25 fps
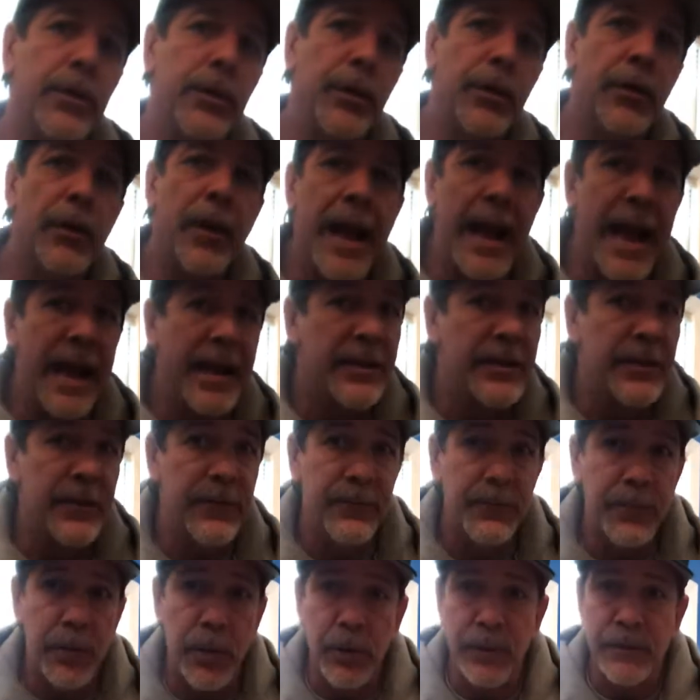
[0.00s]
you're an
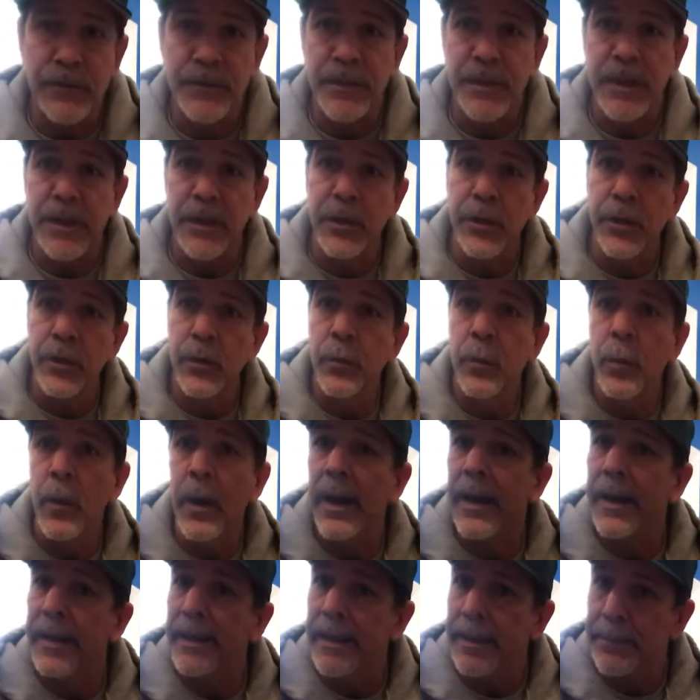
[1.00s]
active person and you
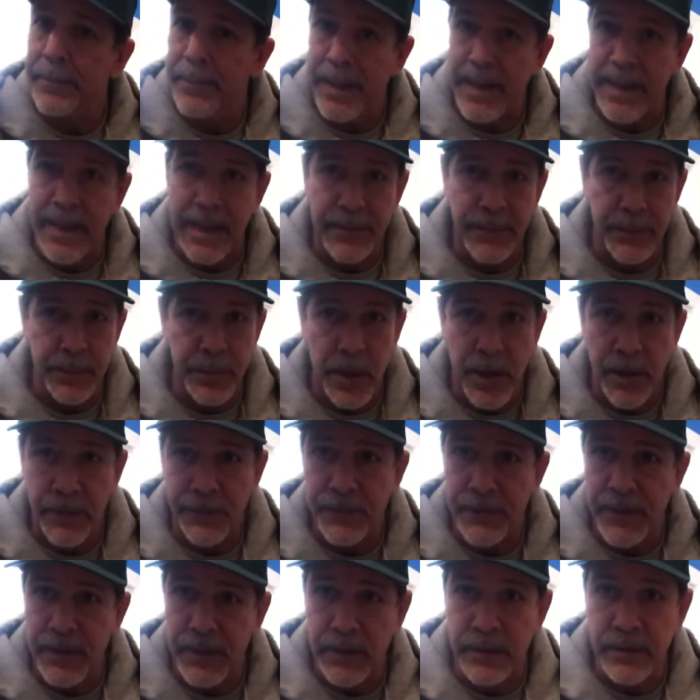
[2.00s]
want to get back on the ball
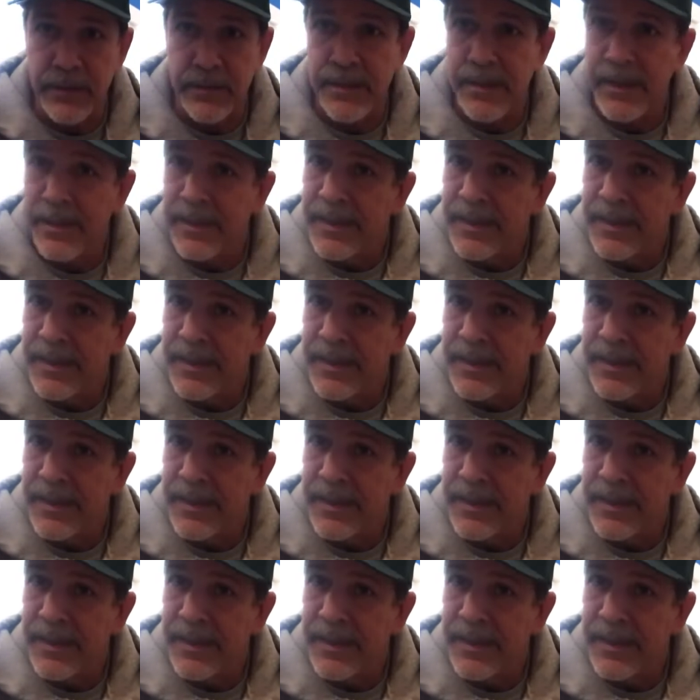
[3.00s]
field